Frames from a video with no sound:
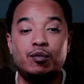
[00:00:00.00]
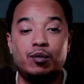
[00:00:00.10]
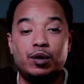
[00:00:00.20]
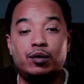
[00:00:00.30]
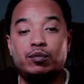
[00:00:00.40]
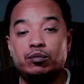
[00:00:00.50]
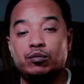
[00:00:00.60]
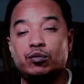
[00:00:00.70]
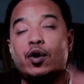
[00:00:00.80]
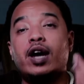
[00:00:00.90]
well,
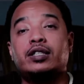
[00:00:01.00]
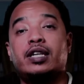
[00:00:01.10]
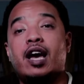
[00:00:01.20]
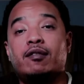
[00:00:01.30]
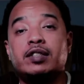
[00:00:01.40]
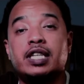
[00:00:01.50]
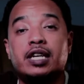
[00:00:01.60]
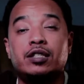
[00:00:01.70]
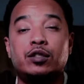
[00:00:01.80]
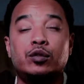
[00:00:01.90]
you actually have a
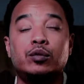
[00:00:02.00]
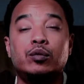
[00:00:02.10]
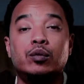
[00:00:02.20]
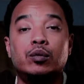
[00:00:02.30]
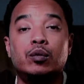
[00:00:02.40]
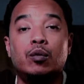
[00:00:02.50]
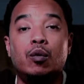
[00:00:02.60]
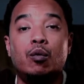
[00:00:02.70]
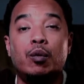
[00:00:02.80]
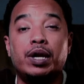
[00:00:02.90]
chance to,
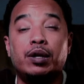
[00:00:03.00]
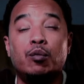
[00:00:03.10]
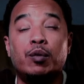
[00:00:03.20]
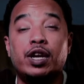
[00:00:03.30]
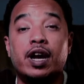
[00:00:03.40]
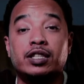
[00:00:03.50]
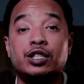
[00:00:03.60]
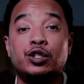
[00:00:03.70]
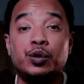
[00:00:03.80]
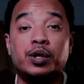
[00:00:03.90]
when you
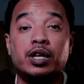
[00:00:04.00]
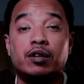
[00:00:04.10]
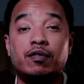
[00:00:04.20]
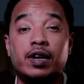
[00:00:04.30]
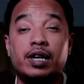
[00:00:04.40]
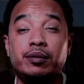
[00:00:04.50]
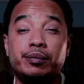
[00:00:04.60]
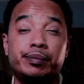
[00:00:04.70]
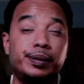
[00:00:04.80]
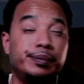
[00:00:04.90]
actually do get in a fight,
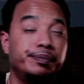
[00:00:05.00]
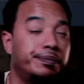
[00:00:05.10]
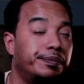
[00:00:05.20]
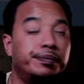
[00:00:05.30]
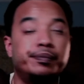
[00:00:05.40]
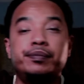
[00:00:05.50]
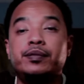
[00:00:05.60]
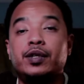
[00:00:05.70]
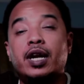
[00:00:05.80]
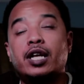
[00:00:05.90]
well,
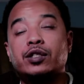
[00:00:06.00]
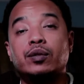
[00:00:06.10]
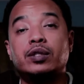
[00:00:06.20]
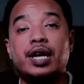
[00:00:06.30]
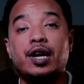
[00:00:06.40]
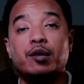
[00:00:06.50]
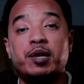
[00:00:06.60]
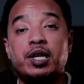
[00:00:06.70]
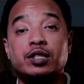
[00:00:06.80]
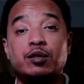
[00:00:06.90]
you're not so scared
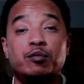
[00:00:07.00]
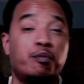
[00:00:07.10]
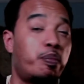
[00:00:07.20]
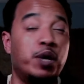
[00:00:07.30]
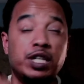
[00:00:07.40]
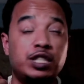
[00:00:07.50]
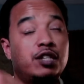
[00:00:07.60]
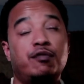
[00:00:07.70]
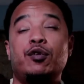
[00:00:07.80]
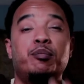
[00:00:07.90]
because punches
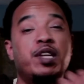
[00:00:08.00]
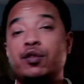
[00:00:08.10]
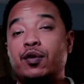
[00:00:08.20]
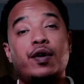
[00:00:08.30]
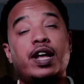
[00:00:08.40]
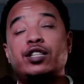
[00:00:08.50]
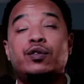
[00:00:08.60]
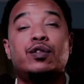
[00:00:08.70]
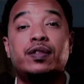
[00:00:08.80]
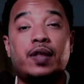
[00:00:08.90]
have been thrown at
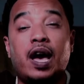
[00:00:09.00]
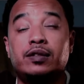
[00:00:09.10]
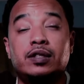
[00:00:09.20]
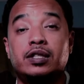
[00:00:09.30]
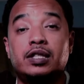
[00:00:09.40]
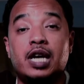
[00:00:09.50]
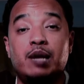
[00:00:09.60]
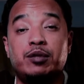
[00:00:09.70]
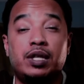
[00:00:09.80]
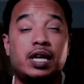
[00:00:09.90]
you thousands of
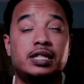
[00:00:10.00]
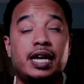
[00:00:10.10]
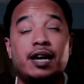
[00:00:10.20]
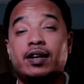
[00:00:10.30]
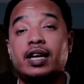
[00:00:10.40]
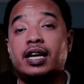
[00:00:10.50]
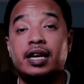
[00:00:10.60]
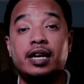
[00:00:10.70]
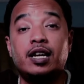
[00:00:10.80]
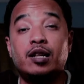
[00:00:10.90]
times. You're not scared to get
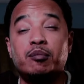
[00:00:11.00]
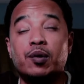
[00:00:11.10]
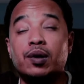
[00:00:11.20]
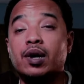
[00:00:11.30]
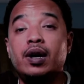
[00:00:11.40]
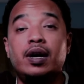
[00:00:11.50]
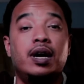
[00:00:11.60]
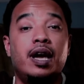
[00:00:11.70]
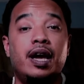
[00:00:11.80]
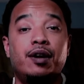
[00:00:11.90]
hit anymore.
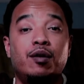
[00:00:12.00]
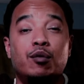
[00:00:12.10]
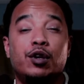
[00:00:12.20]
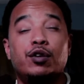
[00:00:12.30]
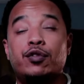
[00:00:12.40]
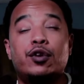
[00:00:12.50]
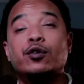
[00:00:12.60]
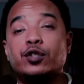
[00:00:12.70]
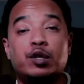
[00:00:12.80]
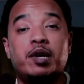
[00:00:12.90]
And, well, you've
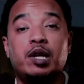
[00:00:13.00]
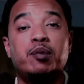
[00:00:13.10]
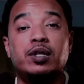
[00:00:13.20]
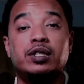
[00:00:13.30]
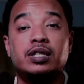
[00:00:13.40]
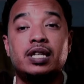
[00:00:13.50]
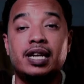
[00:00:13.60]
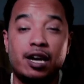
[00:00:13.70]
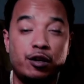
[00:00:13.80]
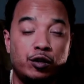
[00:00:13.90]
thrown so many punches
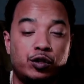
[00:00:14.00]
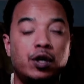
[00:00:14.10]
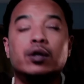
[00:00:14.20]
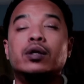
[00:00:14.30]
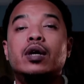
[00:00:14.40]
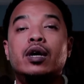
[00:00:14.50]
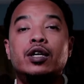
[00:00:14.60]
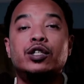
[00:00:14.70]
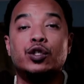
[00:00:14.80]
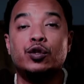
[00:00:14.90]
that now you're strong.
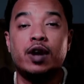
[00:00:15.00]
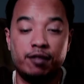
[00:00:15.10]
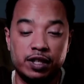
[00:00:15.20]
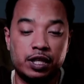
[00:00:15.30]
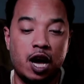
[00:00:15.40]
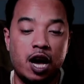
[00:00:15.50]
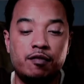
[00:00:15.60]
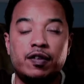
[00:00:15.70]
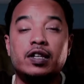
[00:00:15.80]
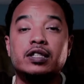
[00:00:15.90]
So you have this
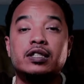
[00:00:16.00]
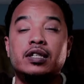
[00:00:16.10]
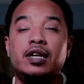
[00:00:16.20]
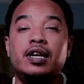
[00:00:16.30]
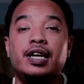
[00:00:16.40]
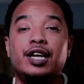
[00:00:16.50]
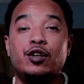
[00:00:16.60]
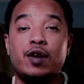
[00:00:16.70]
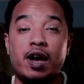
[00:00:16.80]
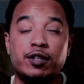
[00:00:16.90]
confidence and
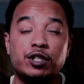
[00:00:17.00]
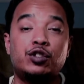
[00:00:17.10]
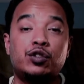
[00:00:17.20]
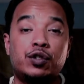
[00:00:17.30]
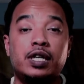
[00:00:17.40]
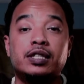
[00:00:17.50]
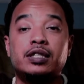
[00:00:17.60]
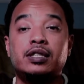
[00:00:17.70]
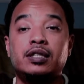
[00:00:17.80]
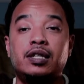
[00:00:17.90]
you have this trust.